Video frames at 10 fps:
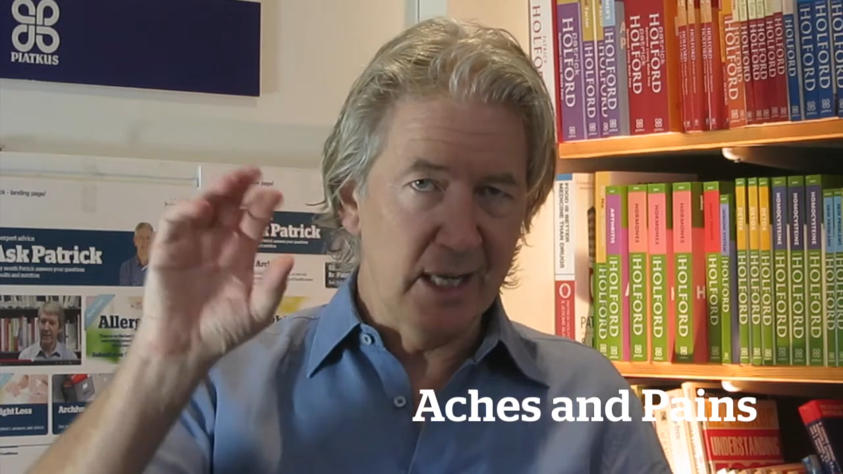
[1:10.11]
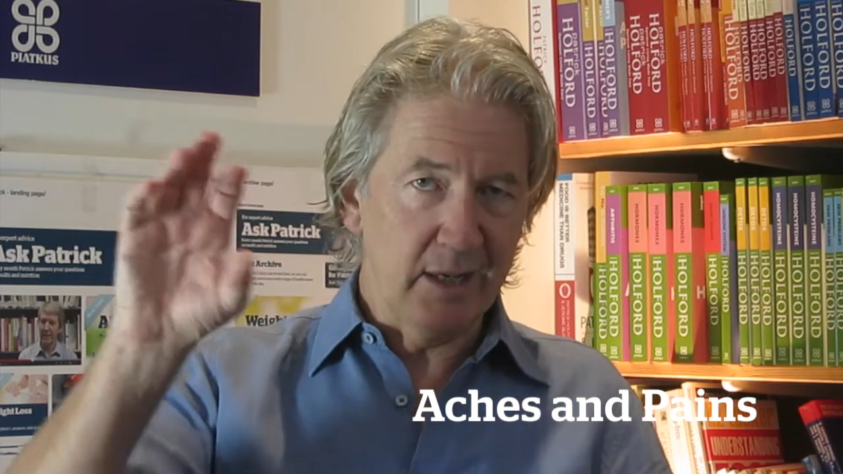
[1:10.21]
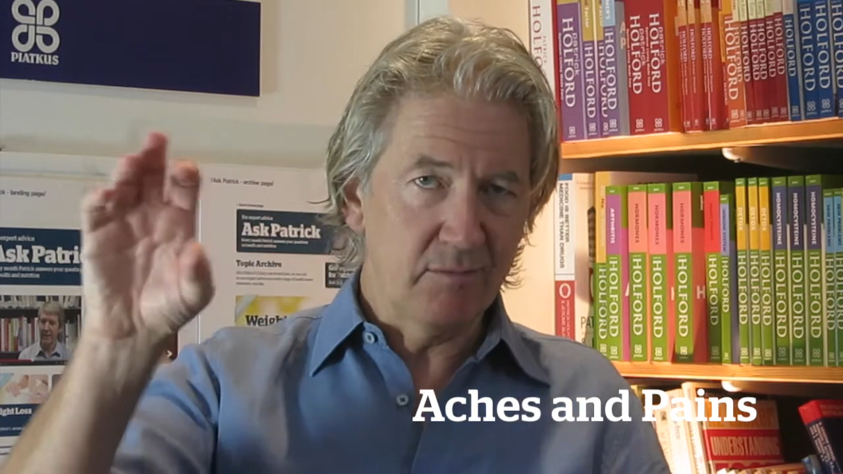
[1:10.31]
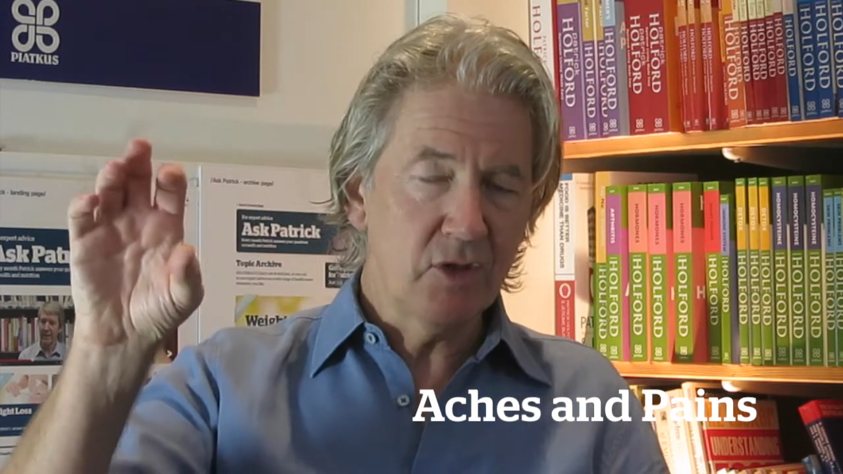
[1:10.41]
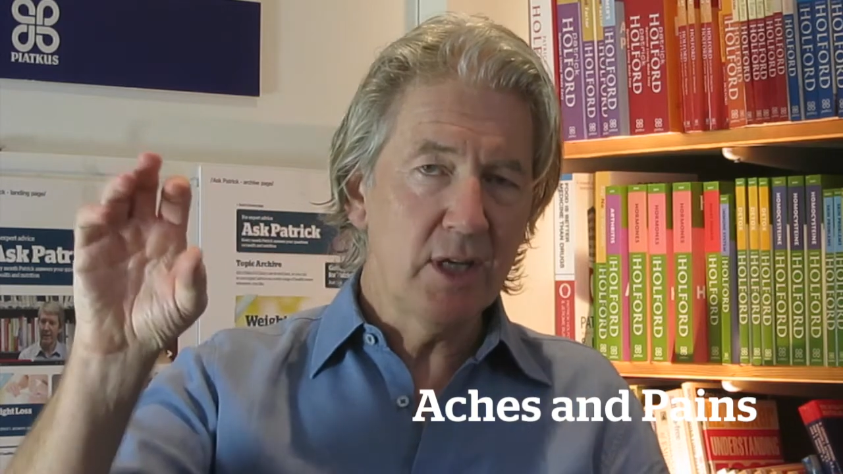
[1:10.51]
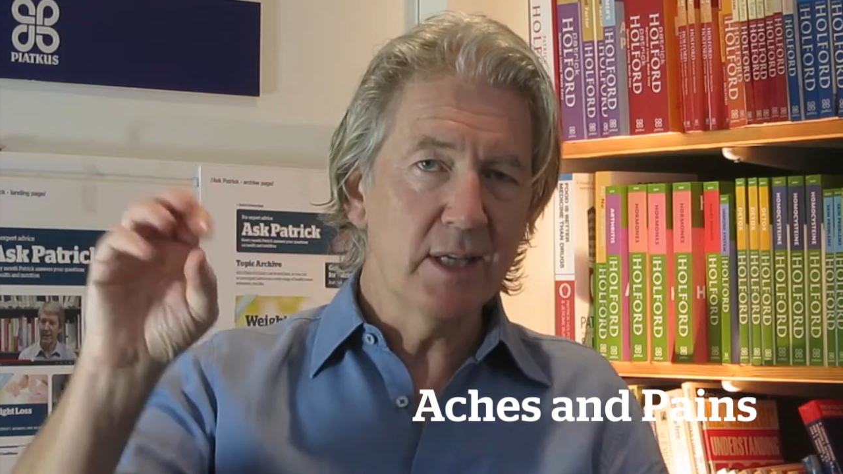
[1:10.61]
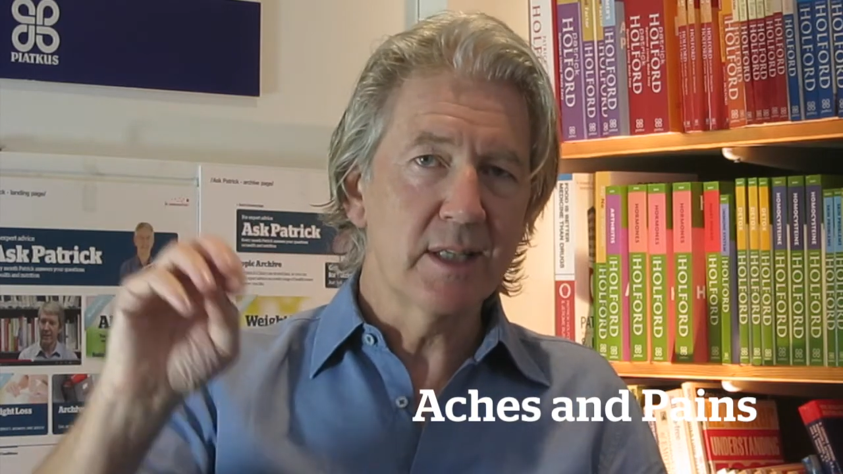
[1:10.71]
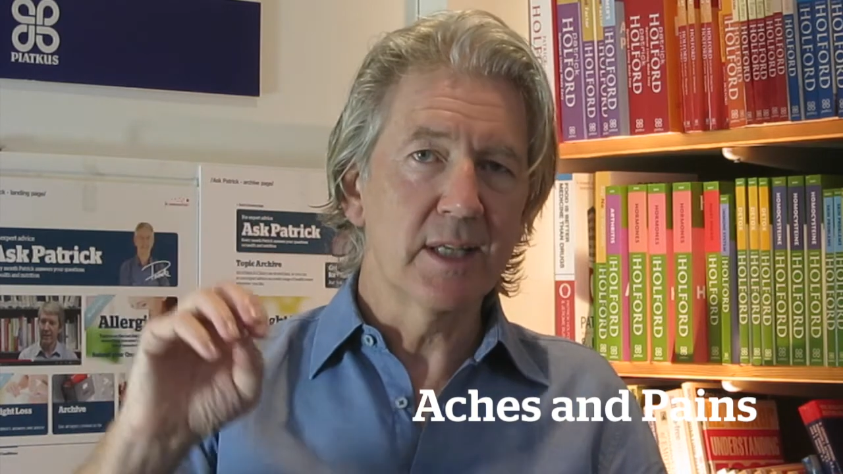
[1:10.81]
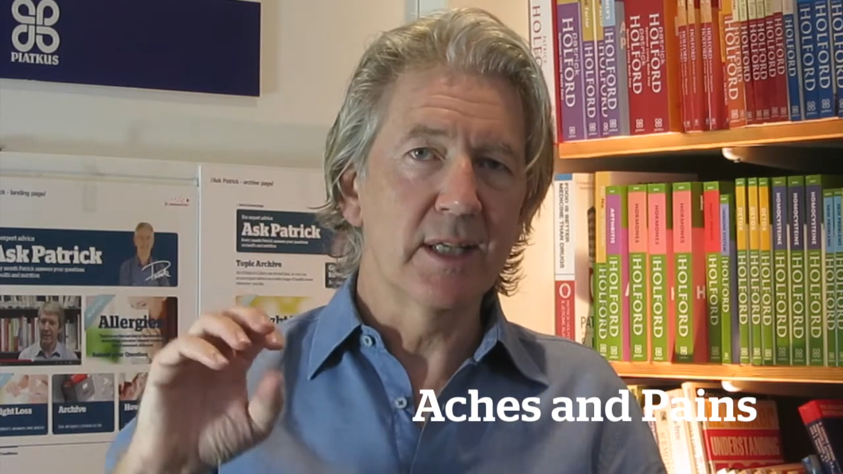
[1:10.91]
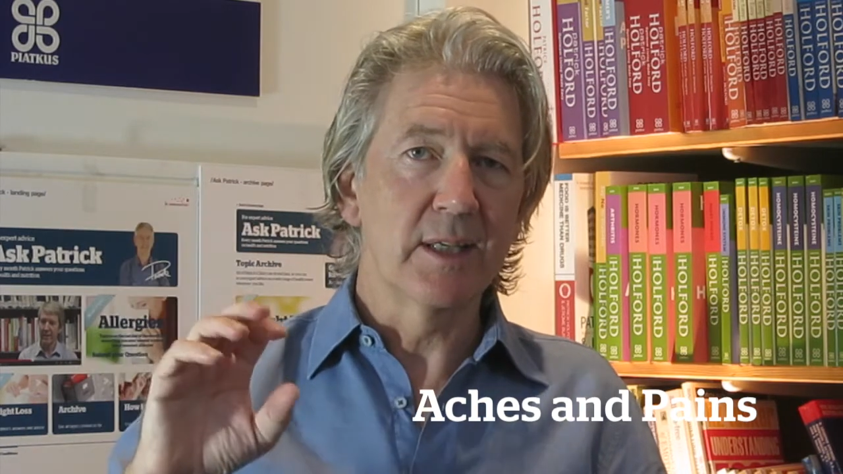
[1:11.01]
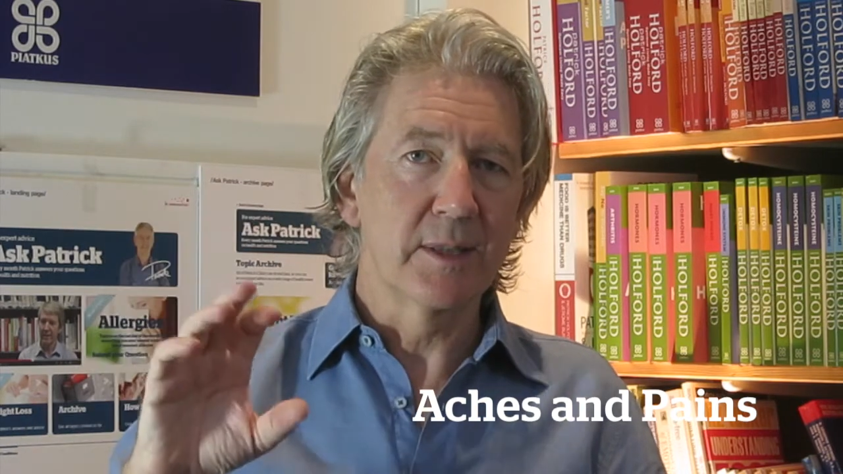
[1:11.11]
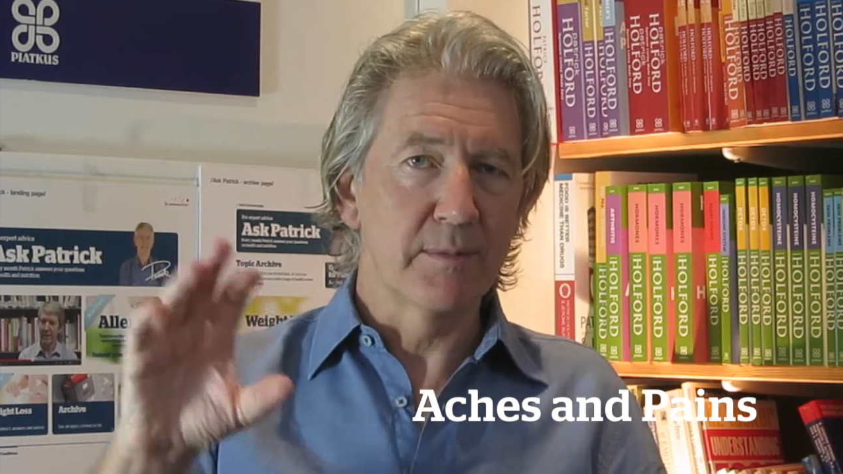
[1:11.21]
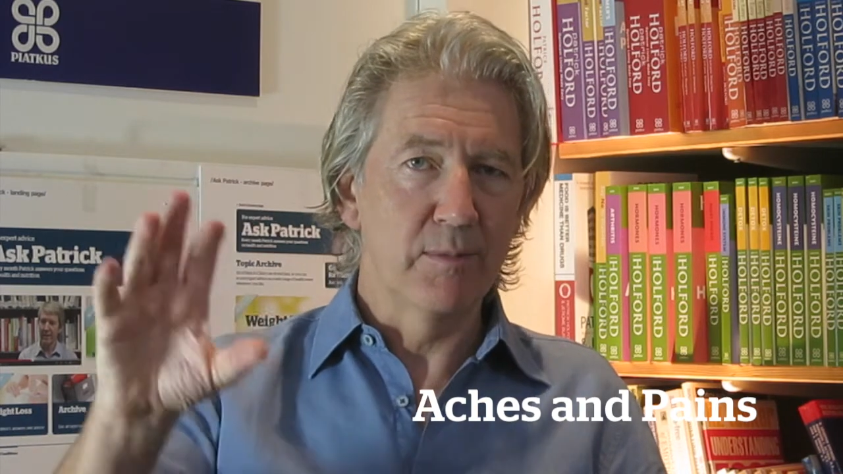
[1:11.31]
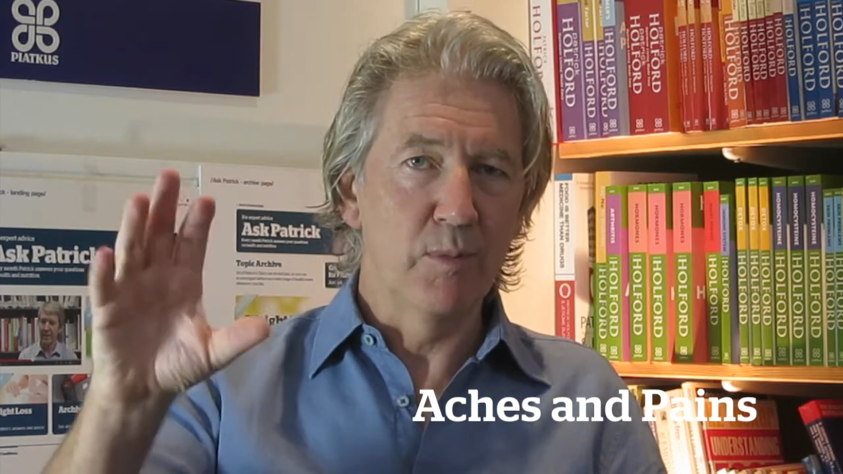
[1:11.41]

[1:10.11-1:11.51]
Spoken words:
like chia seeds,